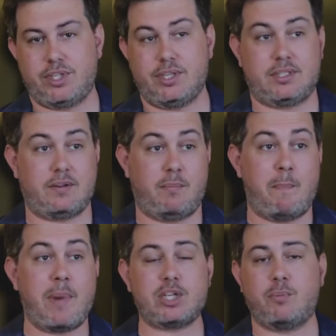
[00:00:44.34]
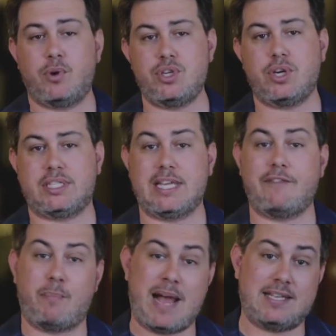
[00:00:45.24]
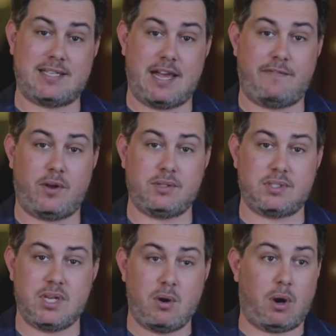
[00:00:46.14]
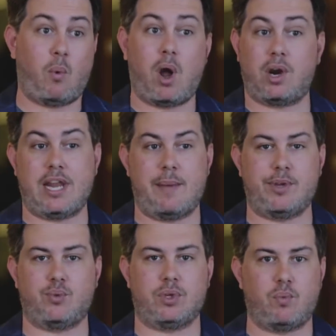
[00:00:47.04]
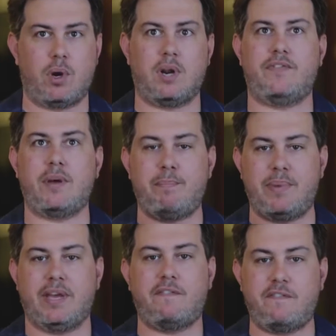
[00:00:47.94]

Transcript: which is much more than you could say for past iPhones, where water damage was one of the big